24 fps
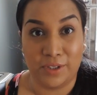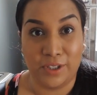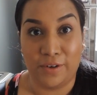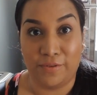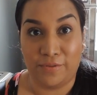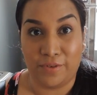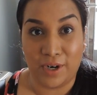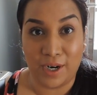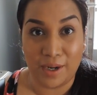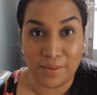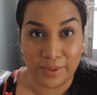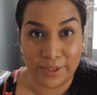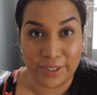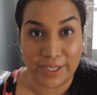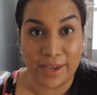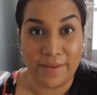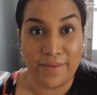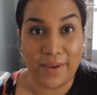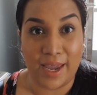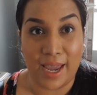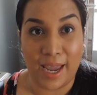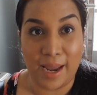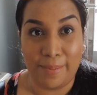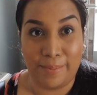Sephora was
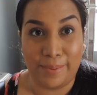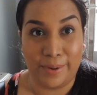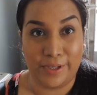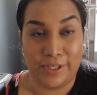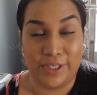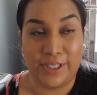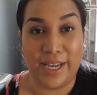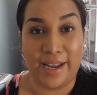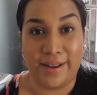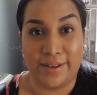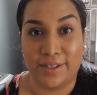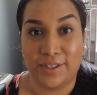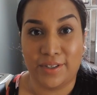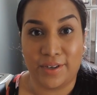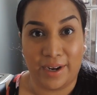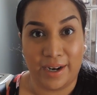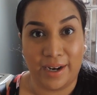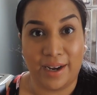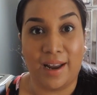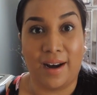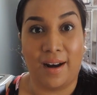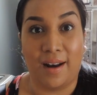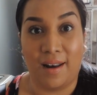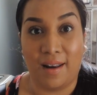giving 8%. So
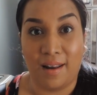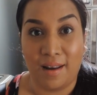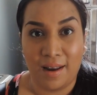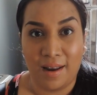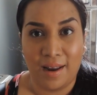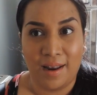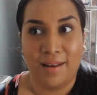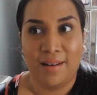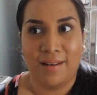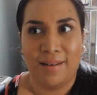I got,